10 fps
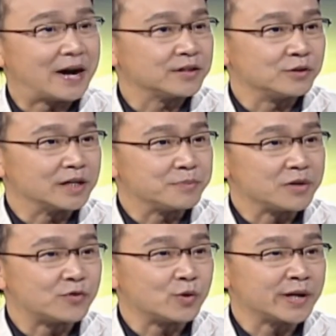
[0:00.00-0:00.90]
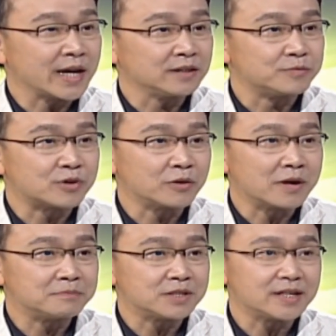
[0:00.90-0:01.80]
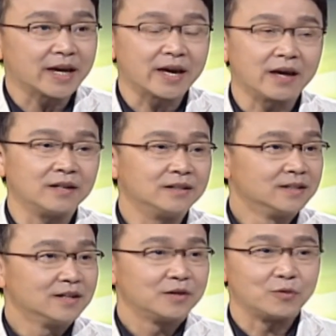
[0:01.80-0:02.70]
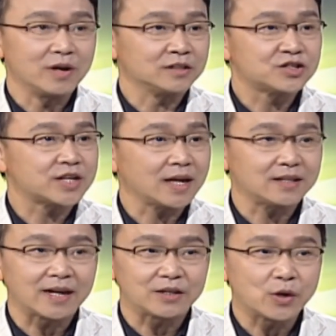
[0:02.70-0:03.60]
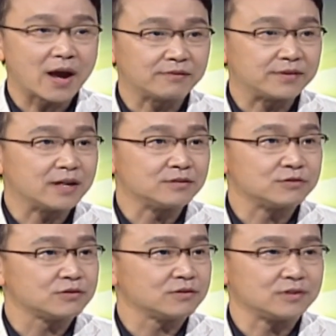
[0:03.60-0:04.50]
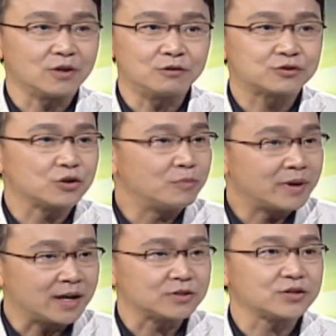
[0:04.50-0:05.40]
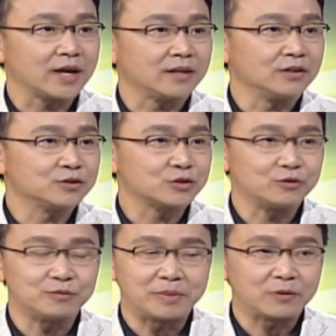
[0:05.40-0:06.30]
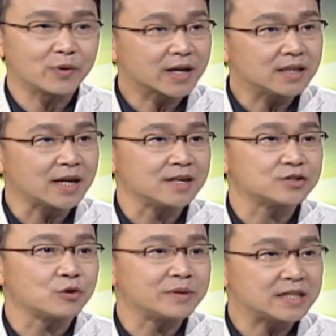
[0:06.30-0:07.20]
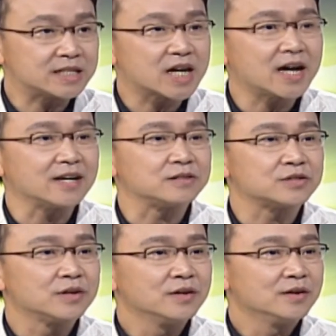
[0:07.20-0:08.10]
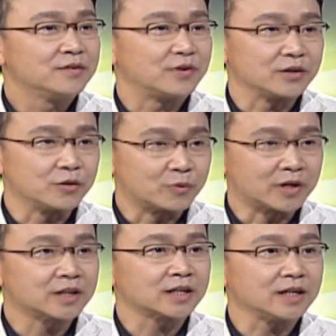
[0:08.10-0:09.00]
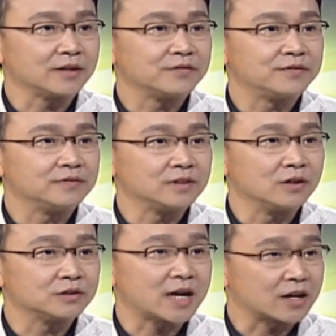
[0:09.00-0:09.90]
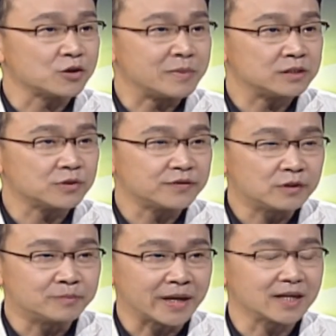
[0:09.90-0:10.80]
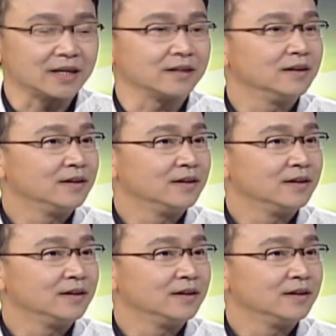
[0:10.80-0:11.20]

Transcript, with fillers: finally, before we end the program today, Al, mm-hmm. we understand that you have done you know so much and also been recognized so many times for your work in you know, documentary filmmaking.